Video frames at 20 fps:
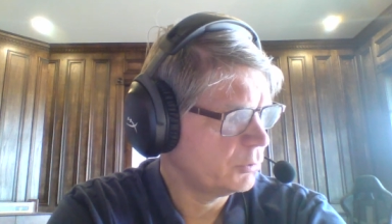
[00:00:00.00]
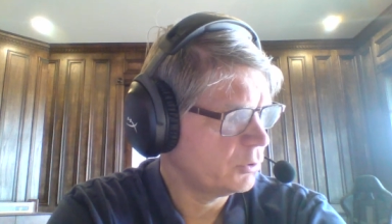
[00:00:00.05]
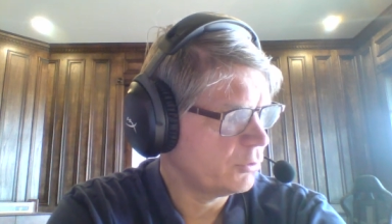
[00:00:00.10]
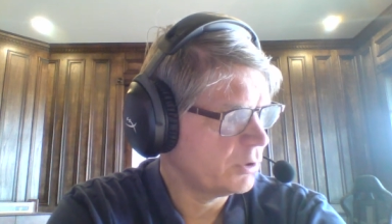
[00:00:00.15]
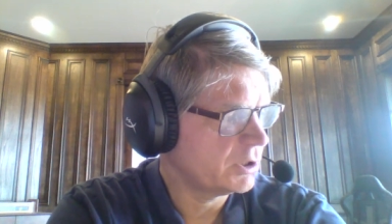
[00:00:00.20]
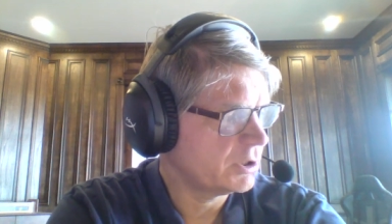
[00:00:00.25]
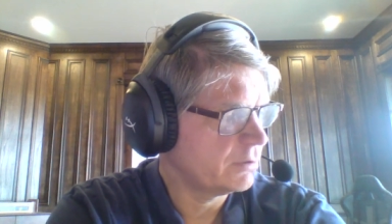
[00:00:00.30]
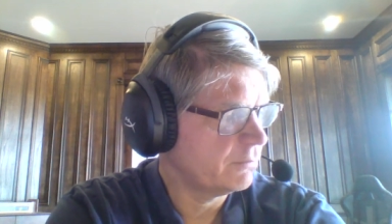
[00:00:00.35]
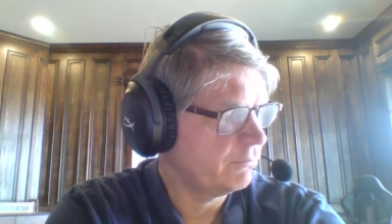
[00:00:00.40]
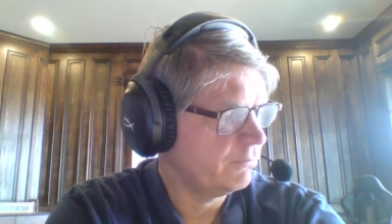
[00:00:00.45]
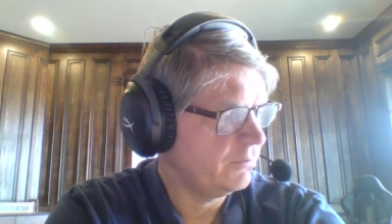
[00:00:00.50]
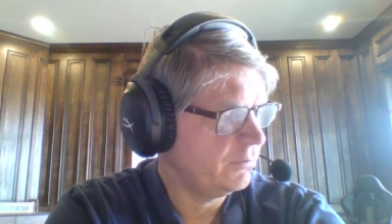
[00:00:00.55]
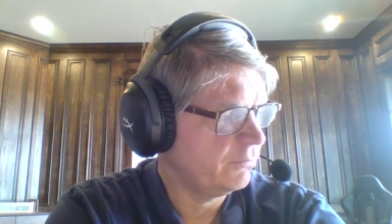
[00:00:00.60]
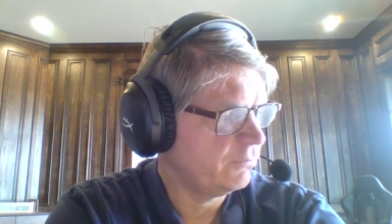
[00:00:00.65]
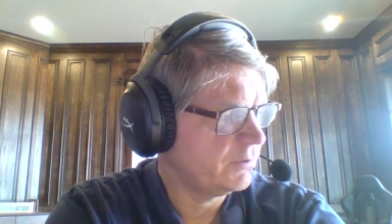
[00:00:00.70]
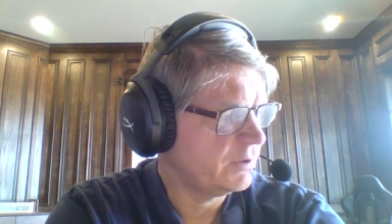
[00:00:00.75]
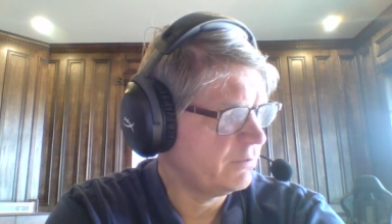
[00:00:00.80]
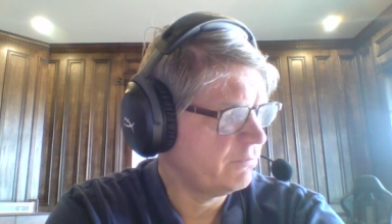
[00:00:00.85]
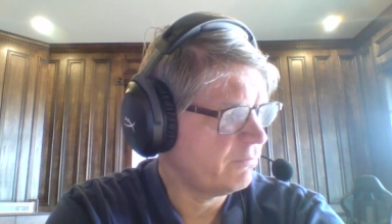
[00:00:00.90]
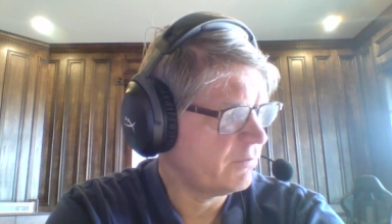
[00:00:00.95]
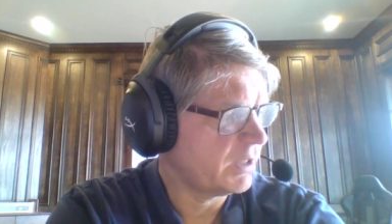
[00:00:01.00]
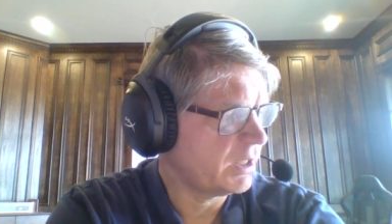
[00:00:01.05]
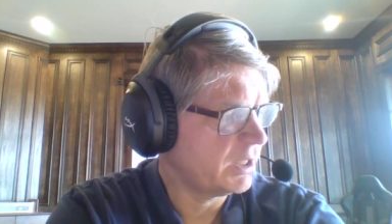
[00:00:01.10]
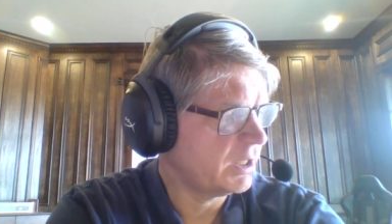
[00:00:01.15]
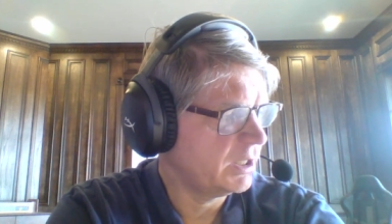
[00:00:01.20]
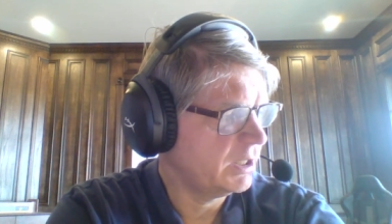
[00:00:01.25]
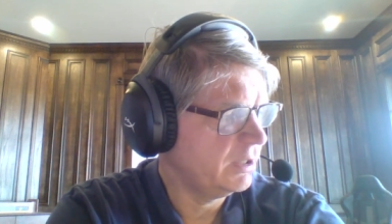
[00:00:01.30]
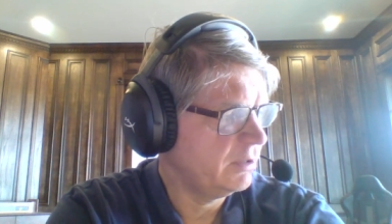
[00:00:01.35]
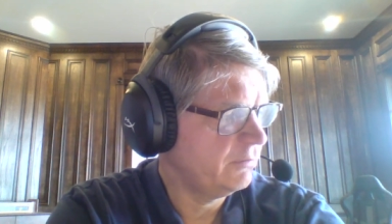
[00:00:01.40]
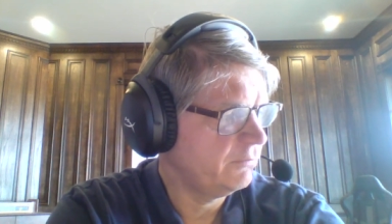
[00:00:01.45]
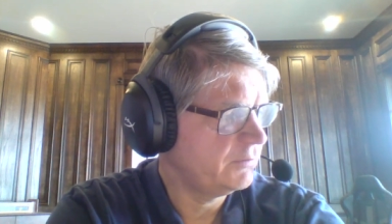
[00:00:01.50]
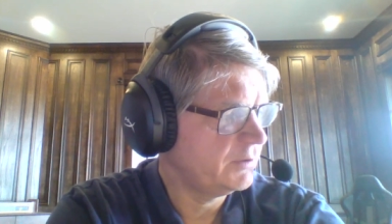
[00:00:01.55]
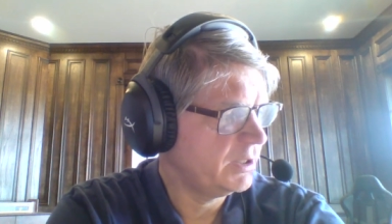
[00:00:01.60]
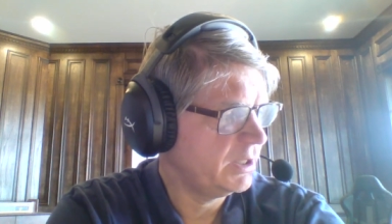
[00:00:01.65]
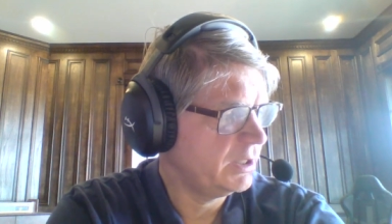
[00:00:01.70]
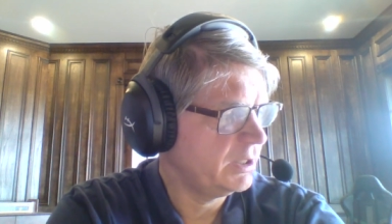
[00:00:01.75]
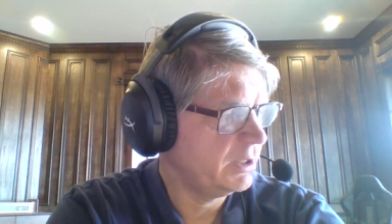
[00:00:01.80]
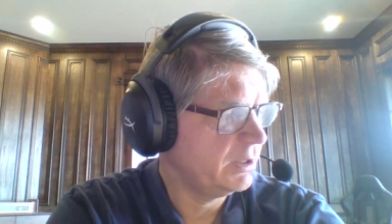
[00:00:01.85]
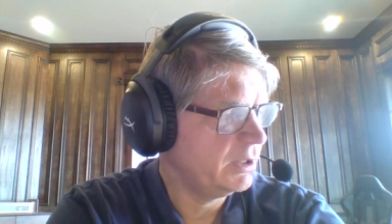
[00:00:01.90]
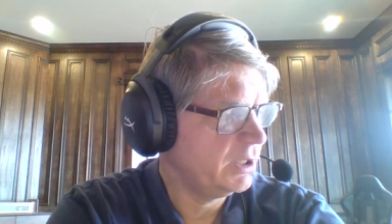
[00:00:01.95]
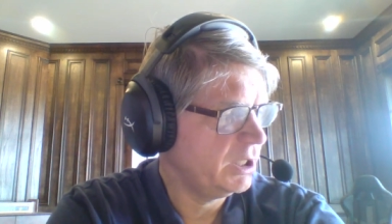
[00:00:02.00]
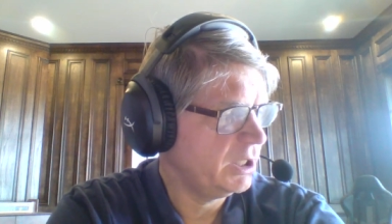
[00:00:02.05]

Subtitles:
Question 55, taking the